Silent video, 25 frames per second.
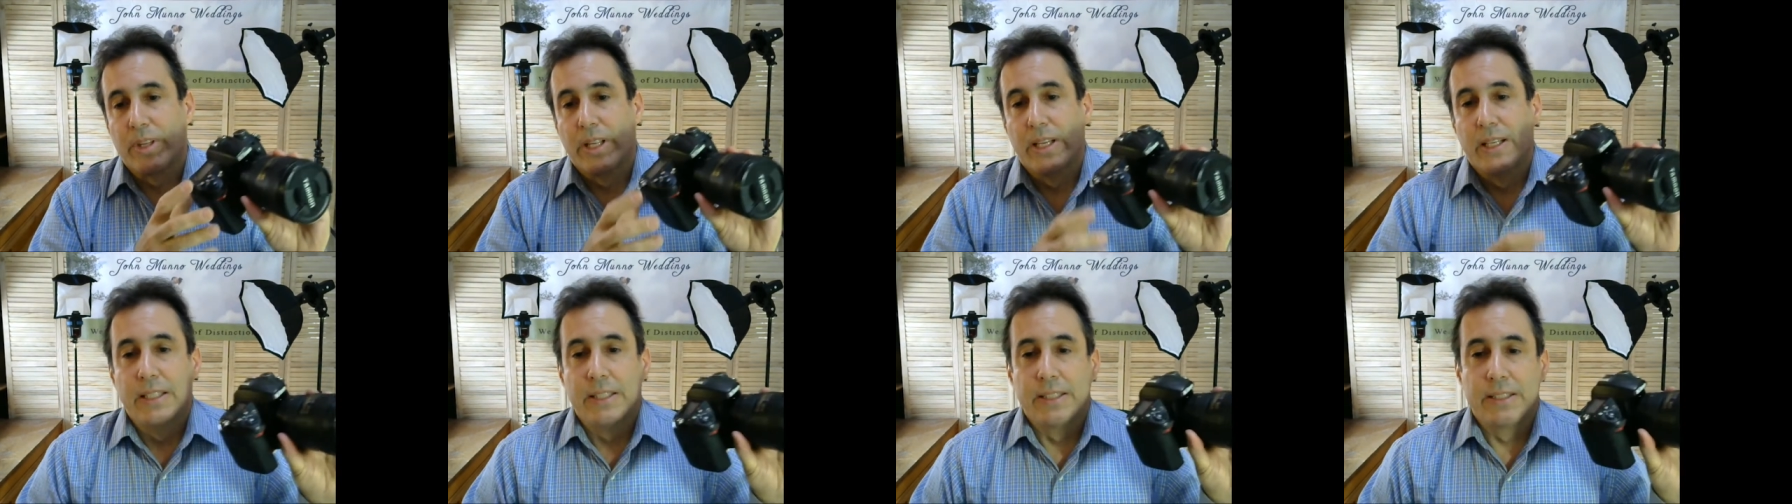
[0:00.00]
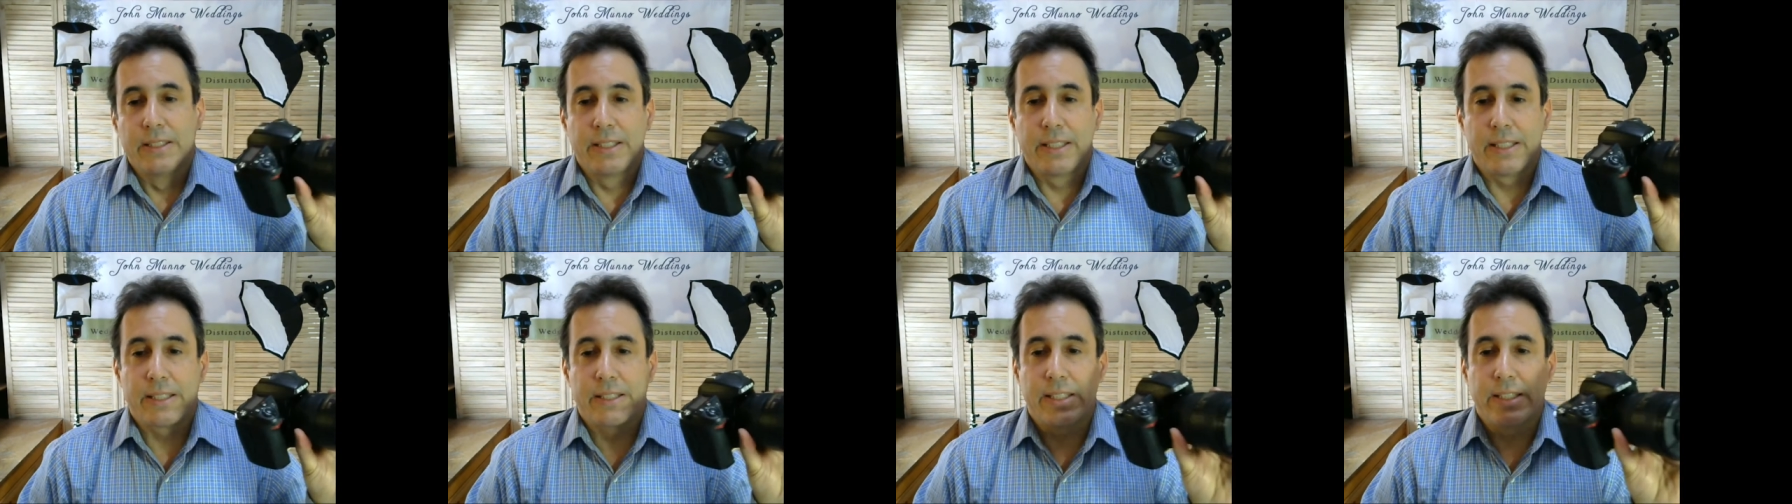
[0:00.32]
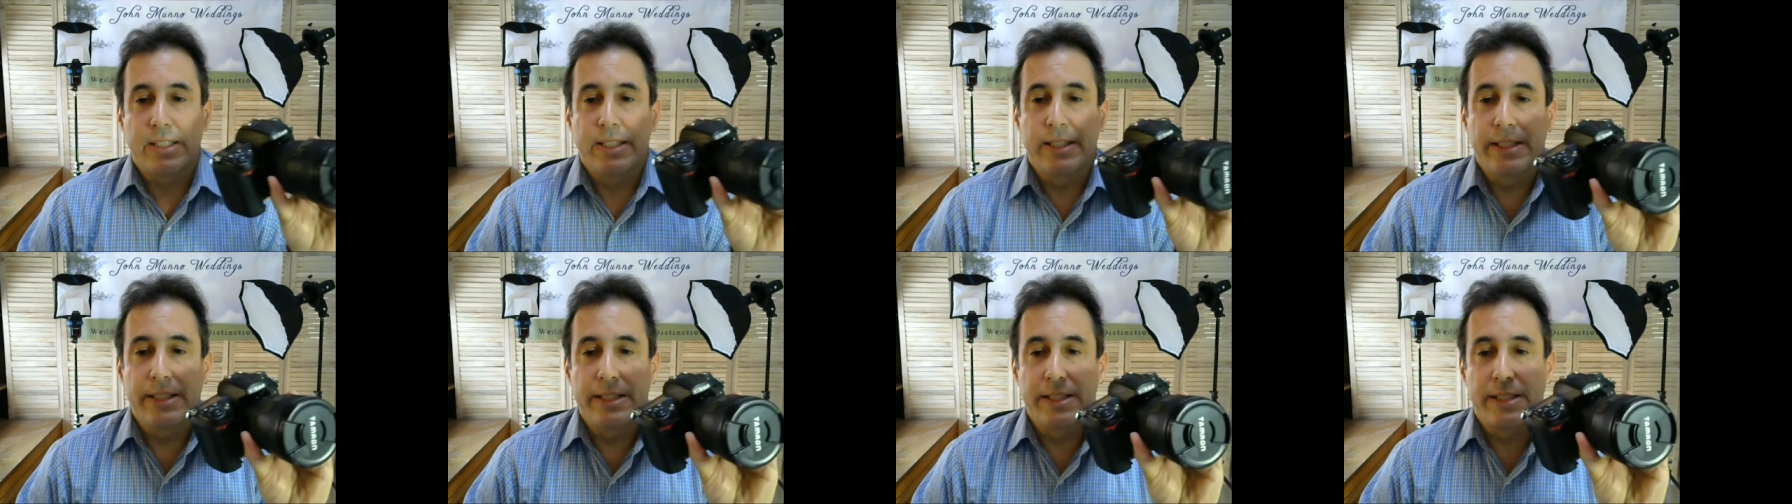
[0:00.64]
this
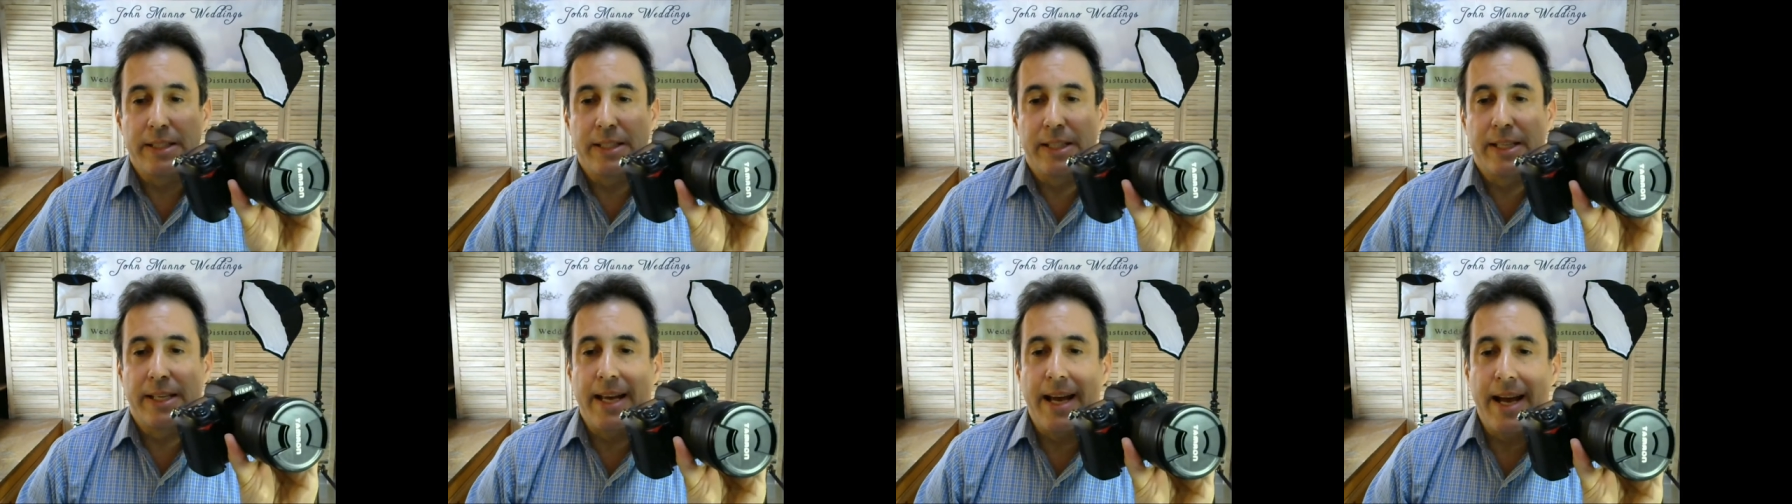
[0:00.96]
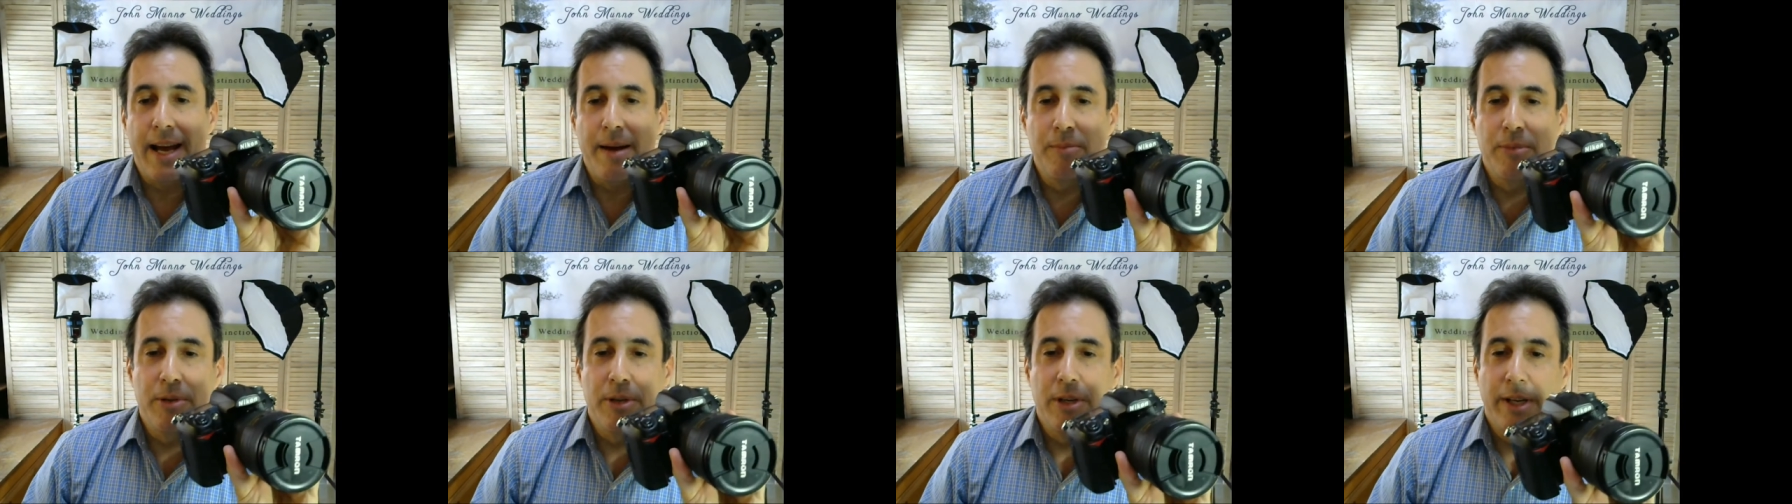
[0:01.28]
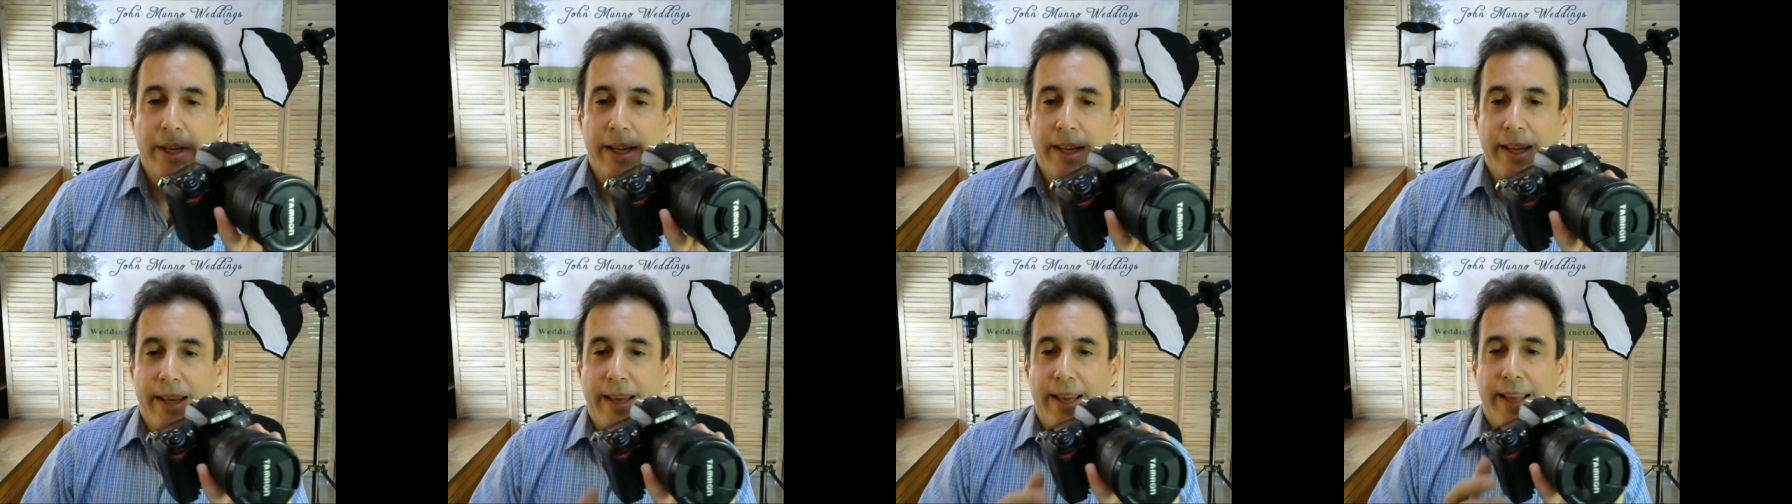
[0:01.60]
is
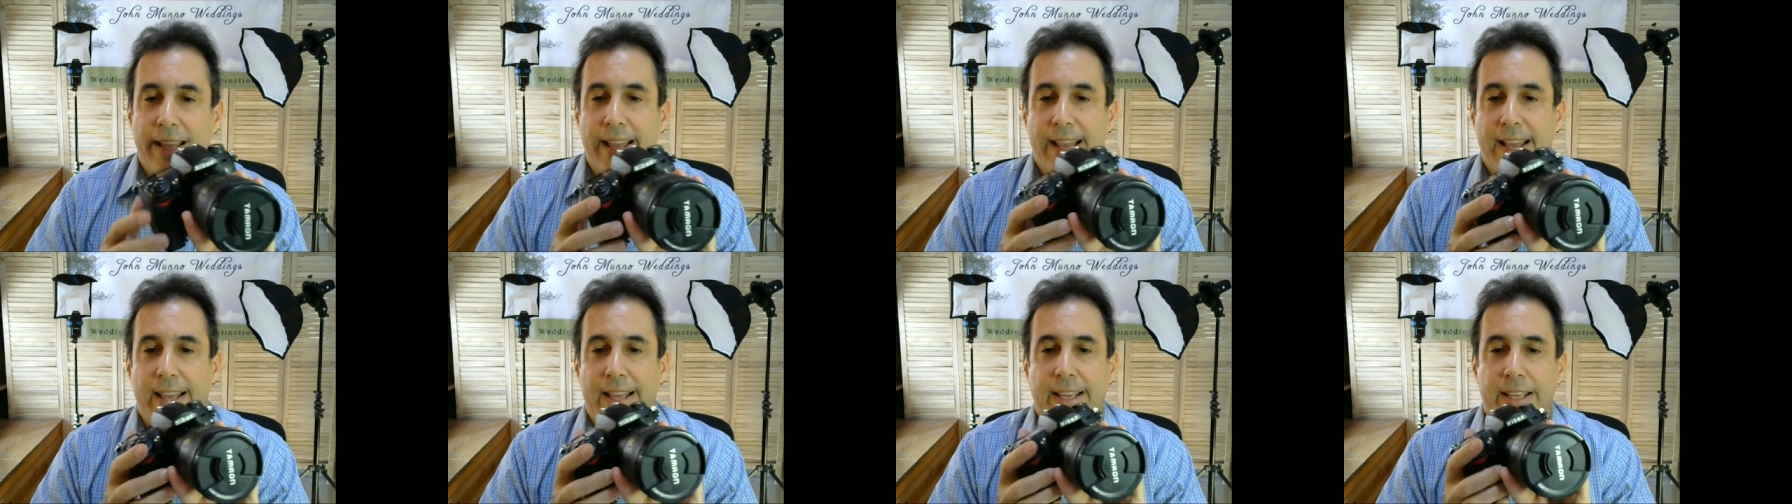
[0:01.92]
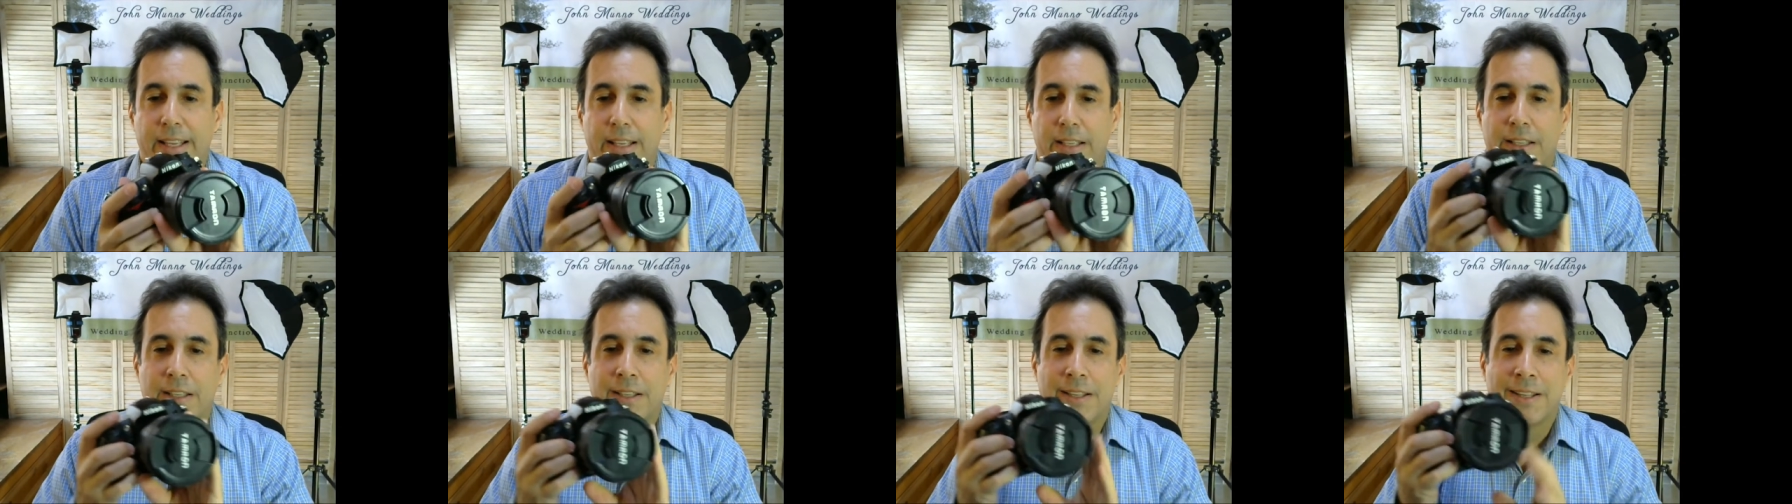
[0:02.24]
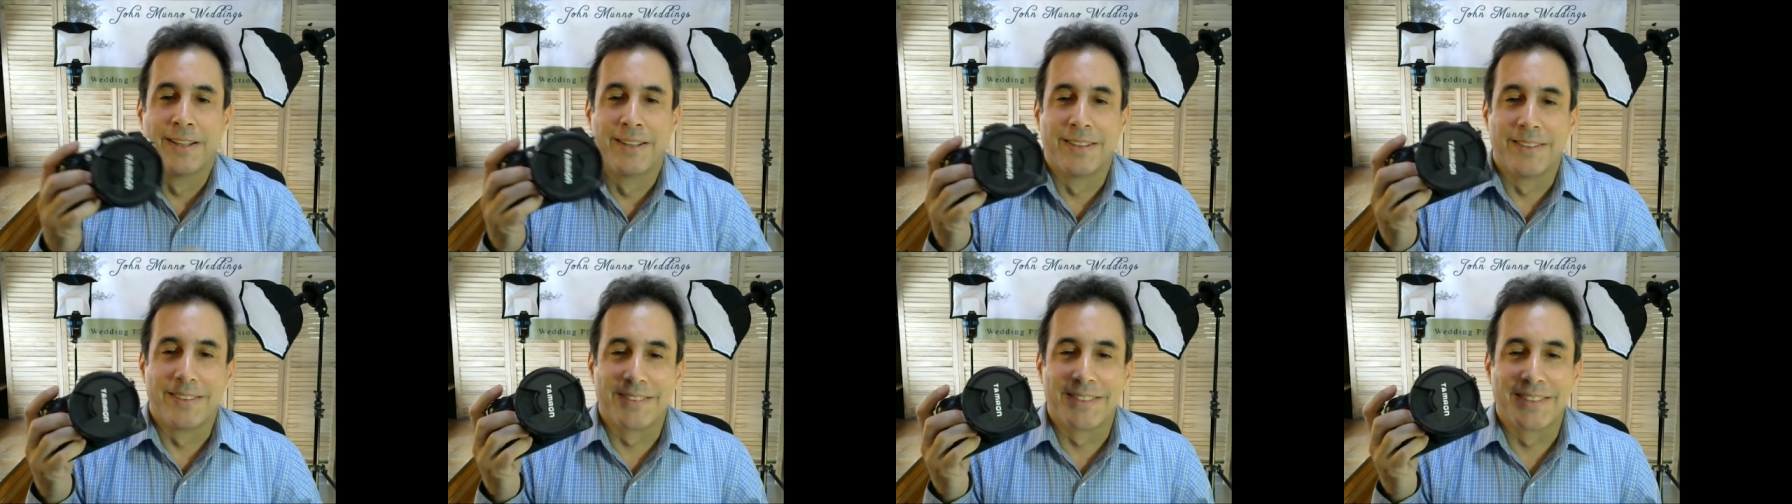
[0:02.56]
camera A,
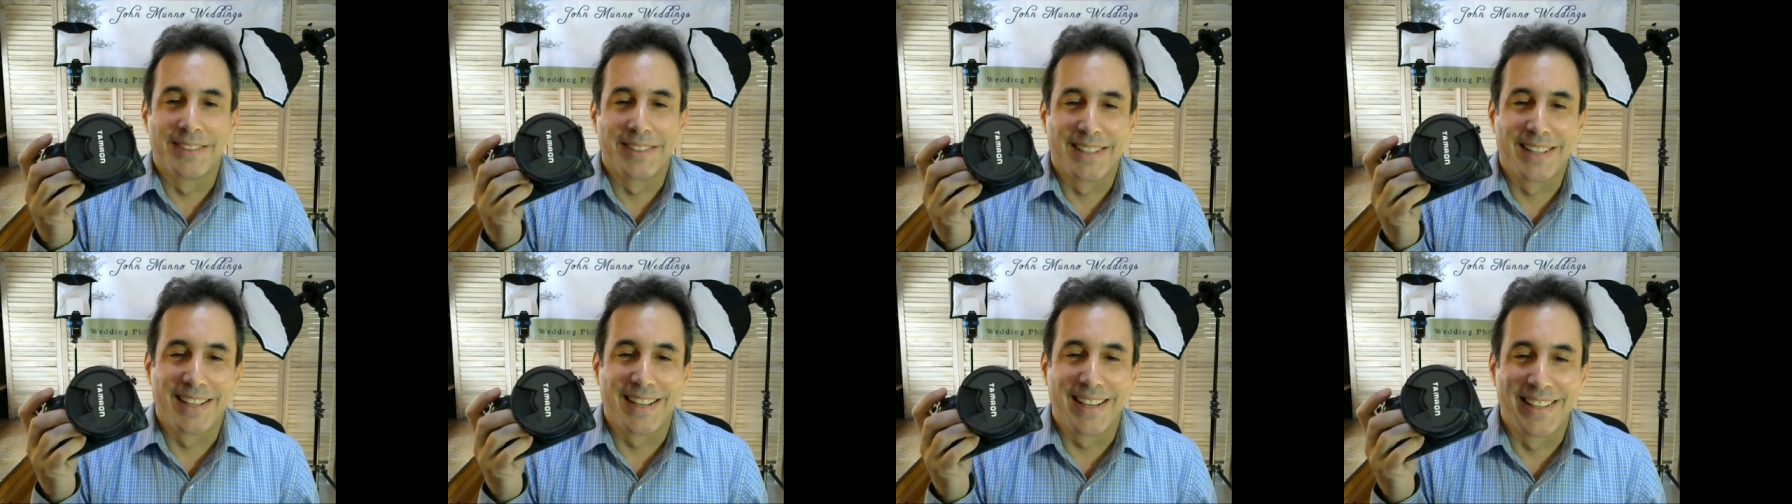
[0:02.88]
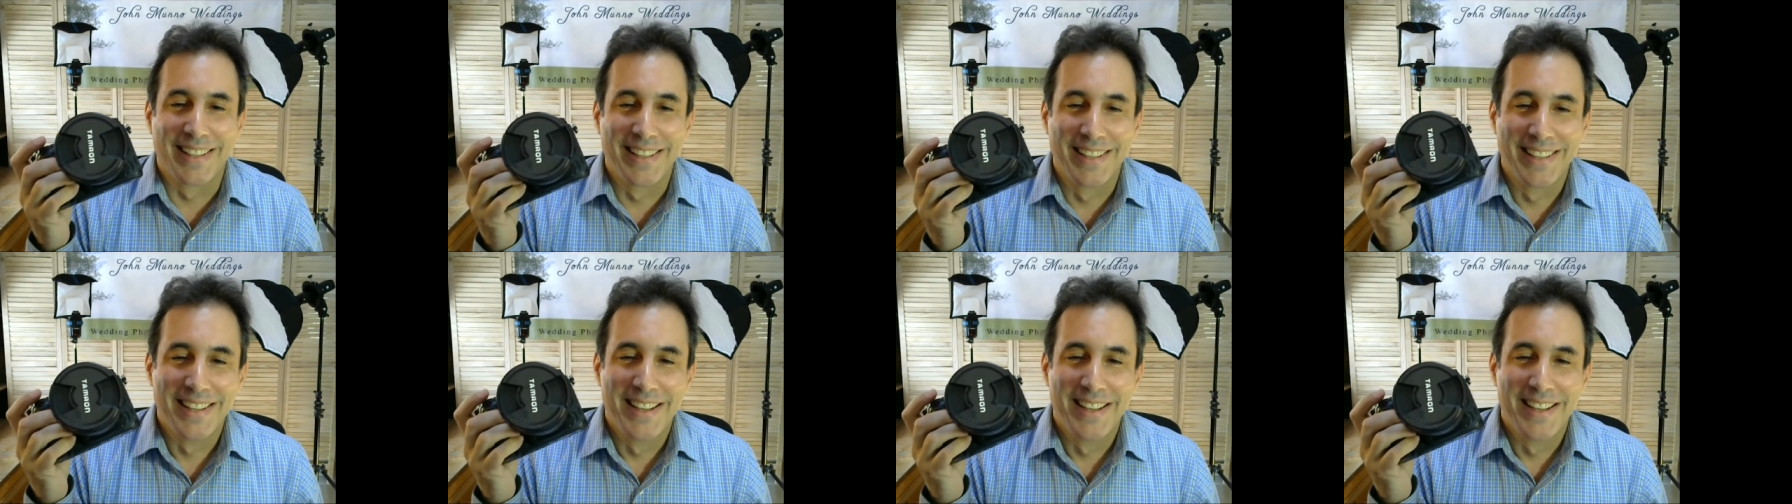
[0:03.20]
okay,